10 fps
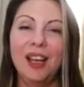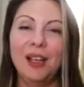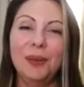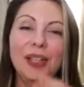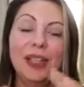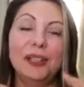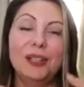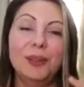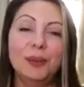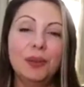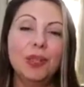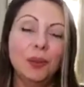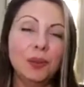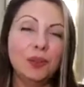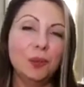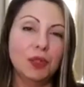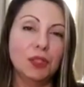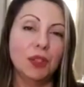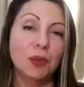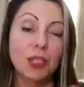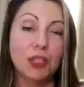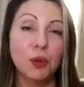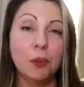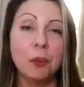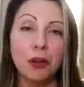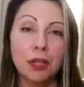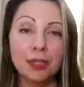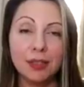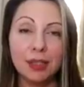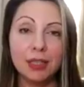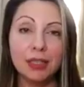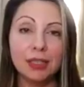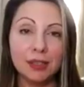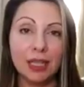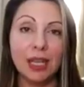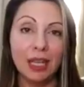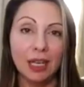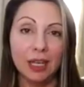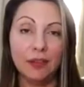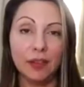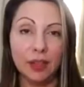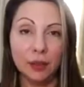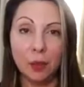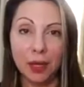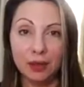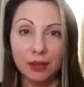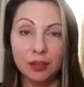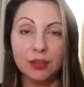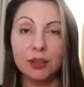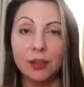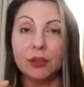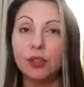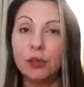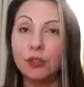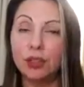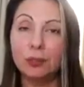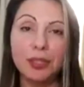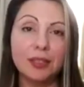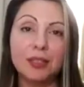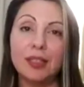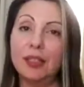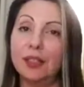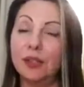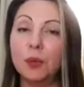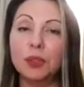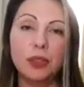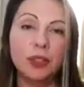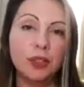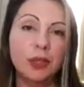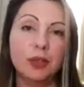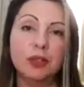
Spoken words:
Okay, so Google also wants to know that your marketing is alive and well. So social media signals, what are you doing on